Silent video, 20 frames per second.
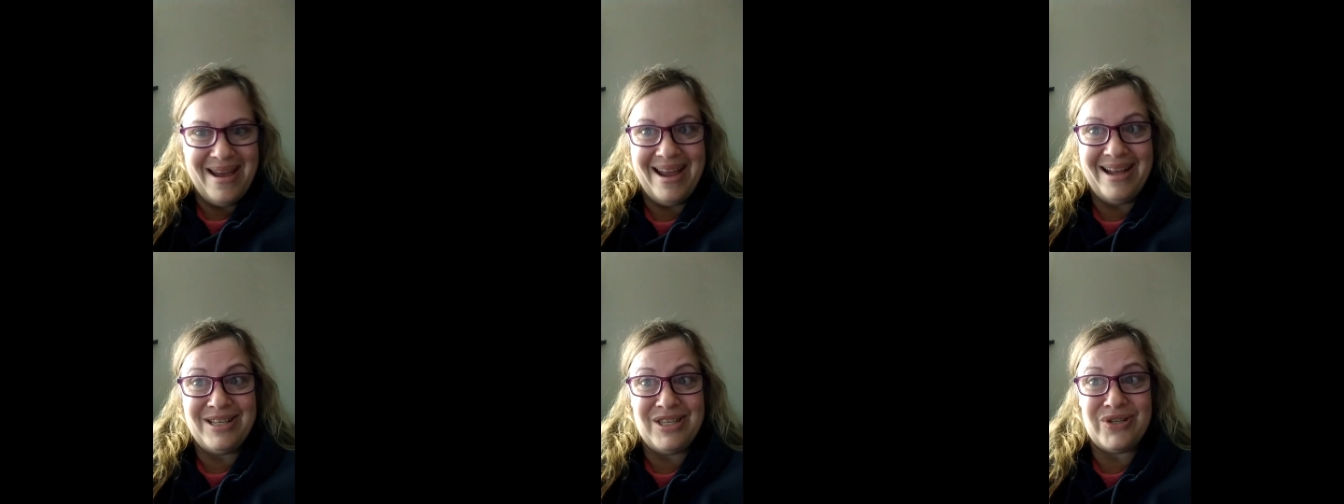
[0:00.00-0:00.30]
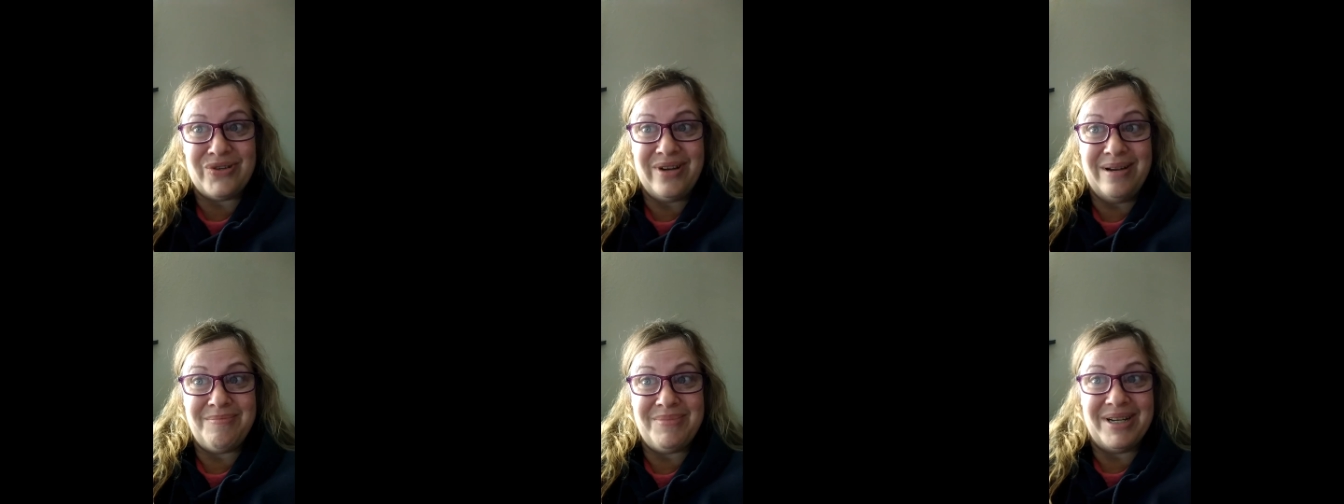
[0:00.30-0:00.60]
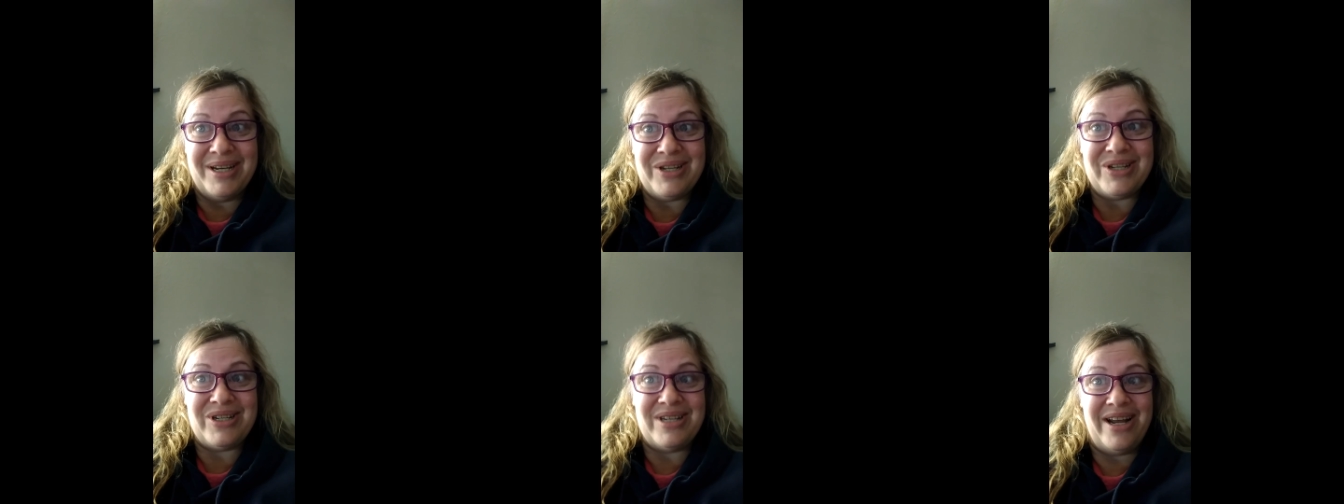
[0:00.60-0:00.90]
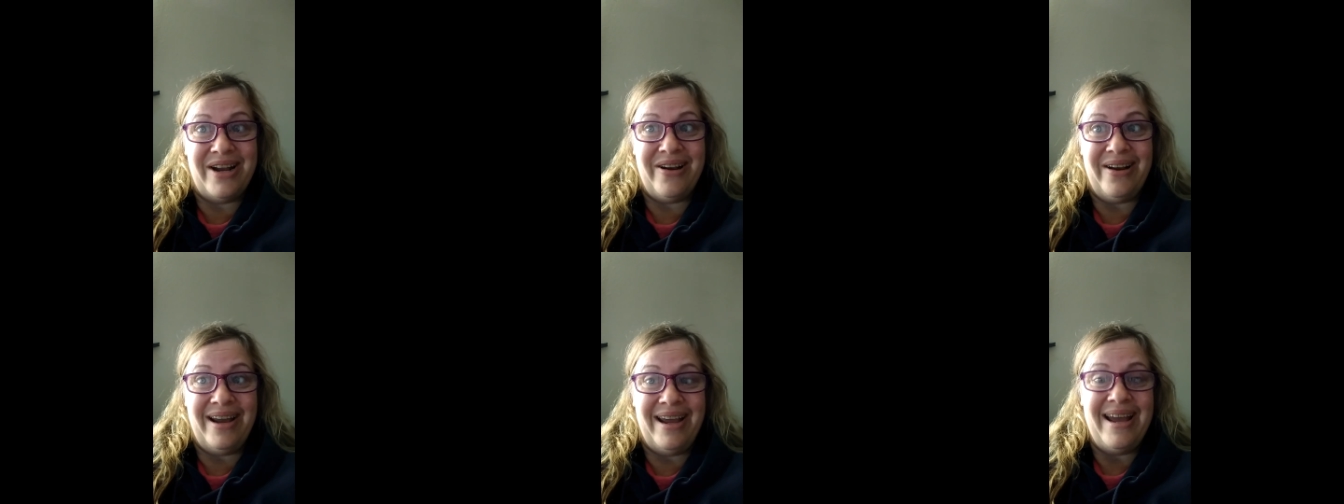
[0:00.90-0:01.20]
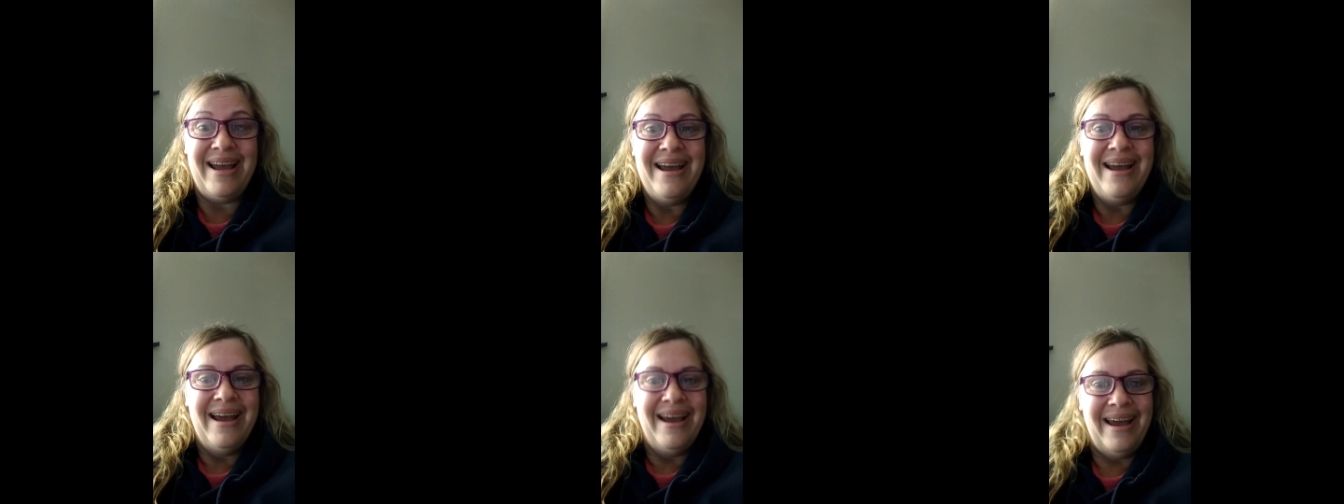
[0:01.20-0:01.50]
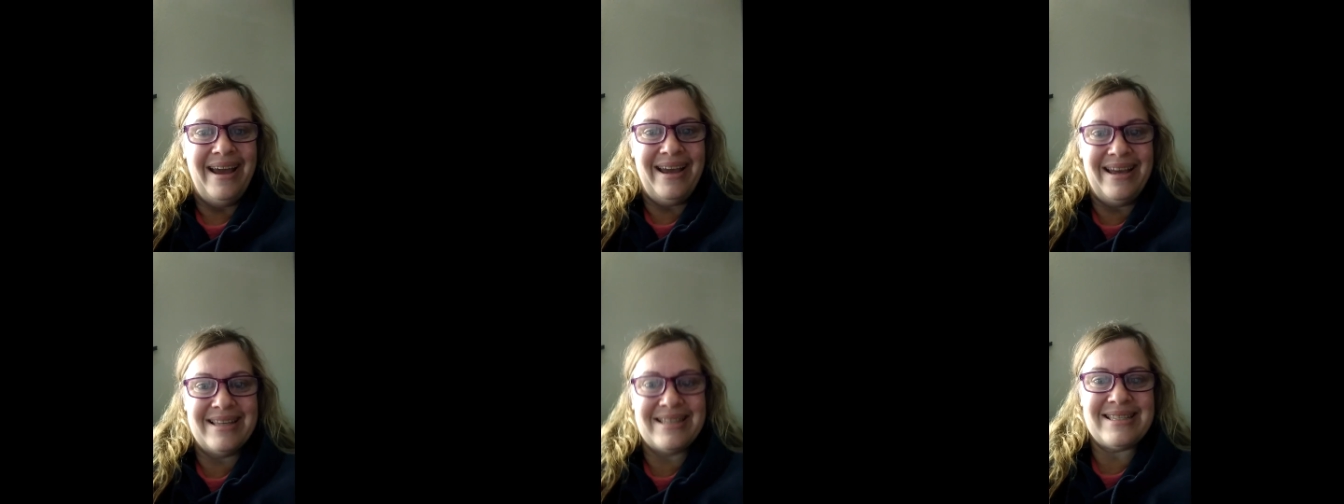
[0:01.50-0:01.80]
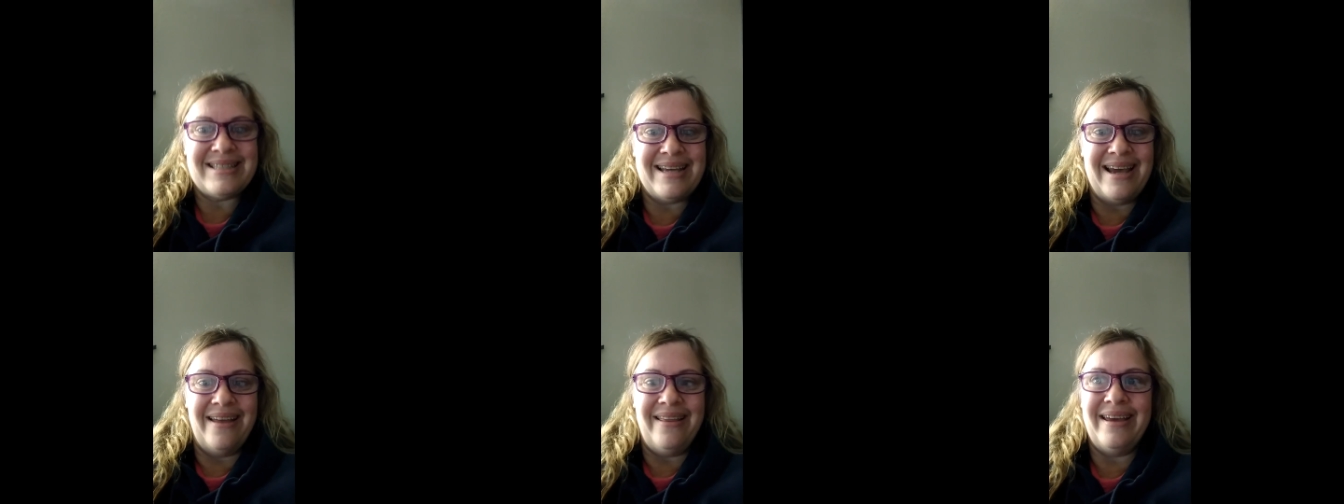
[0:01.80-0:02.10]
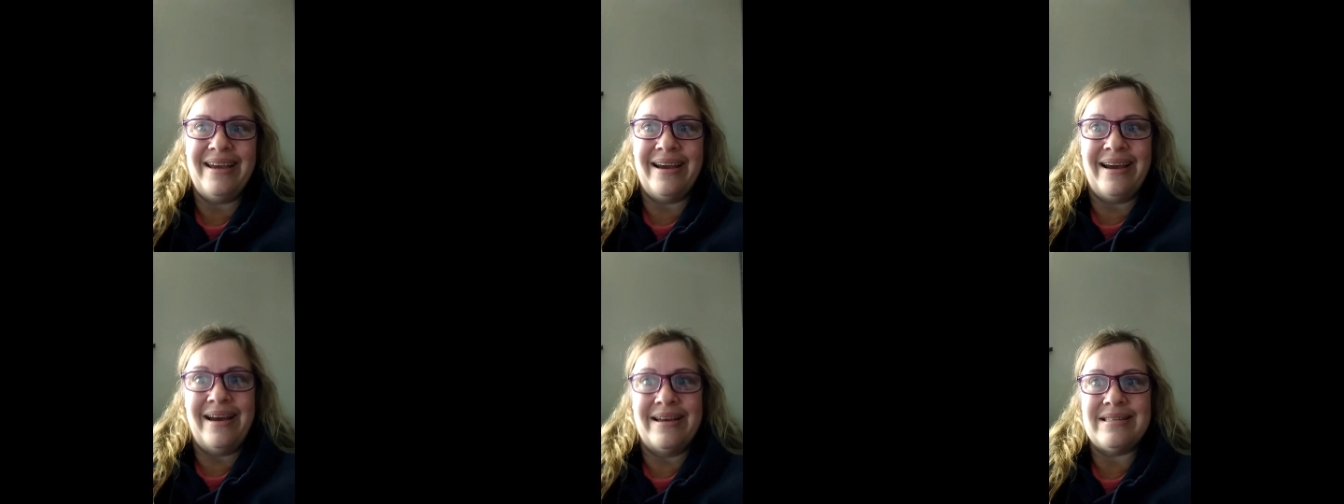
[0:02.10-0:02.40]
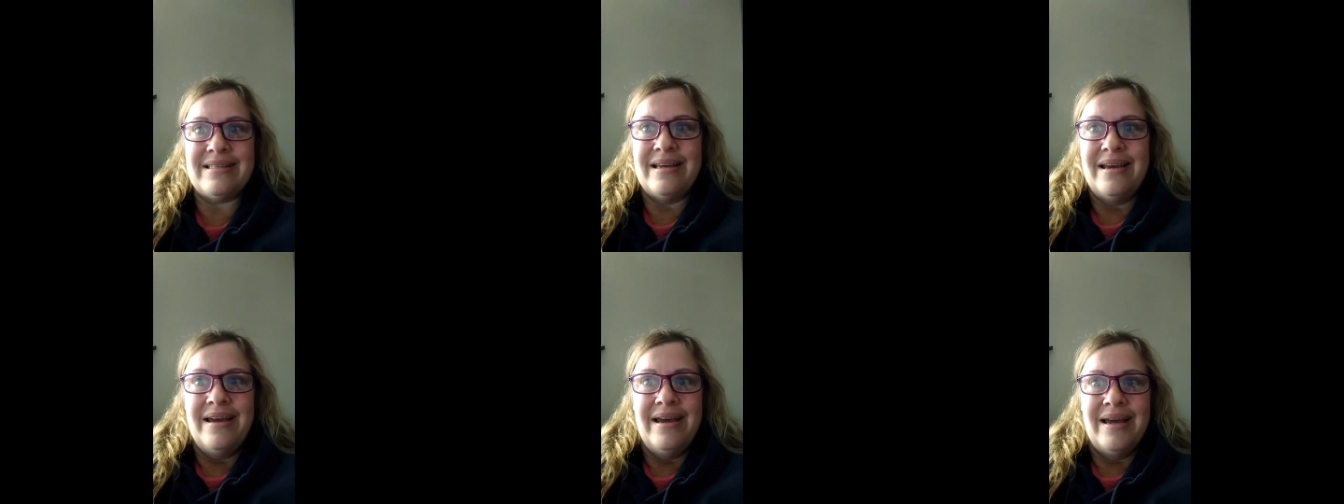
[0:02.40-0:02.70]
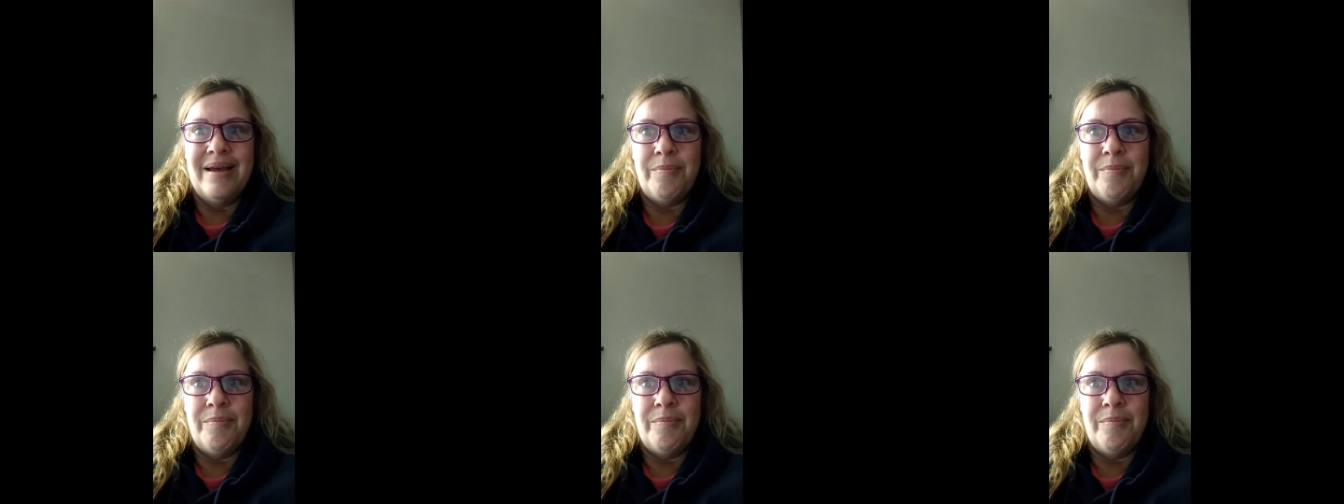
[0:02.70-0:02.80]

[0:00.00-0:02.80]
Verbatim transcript: mainstream dictionary, is telling us